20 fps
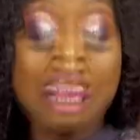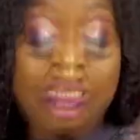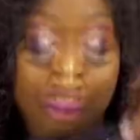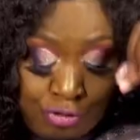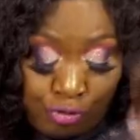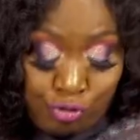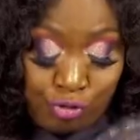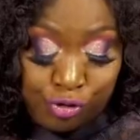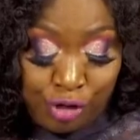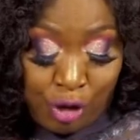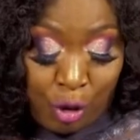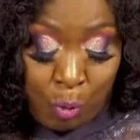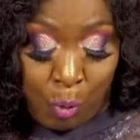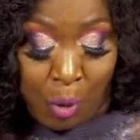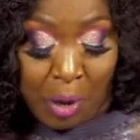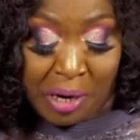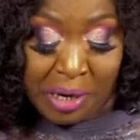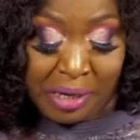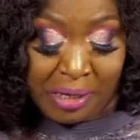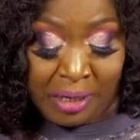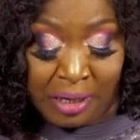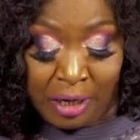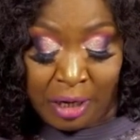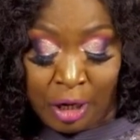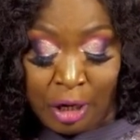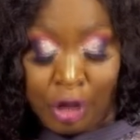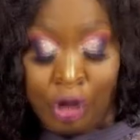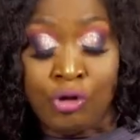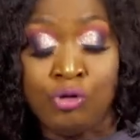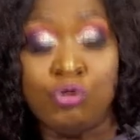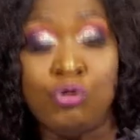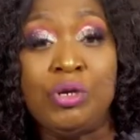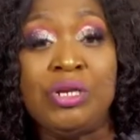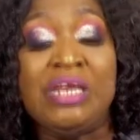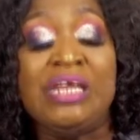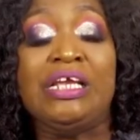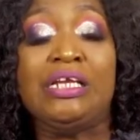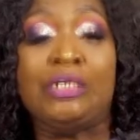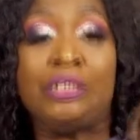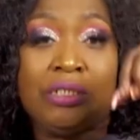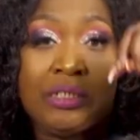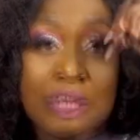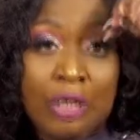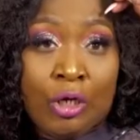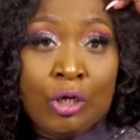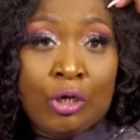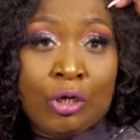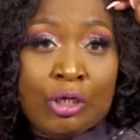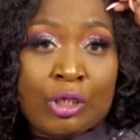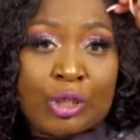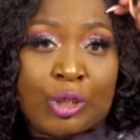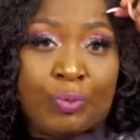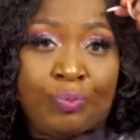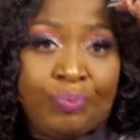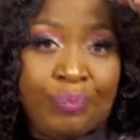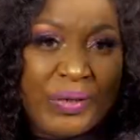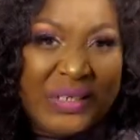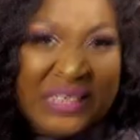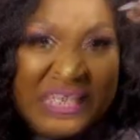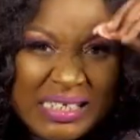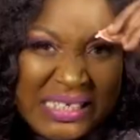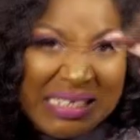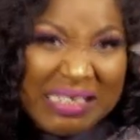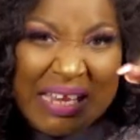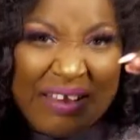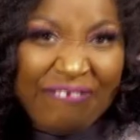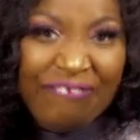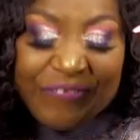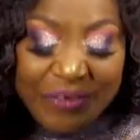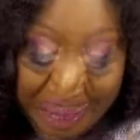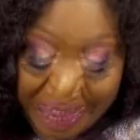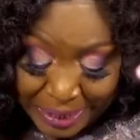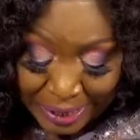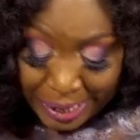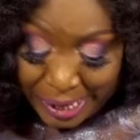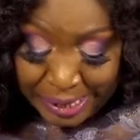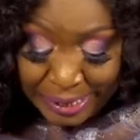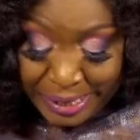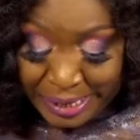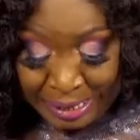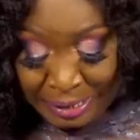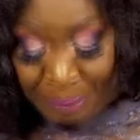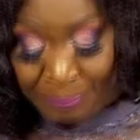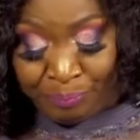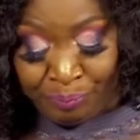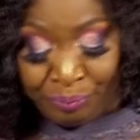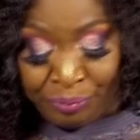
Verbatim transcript: into the Word. You need specifically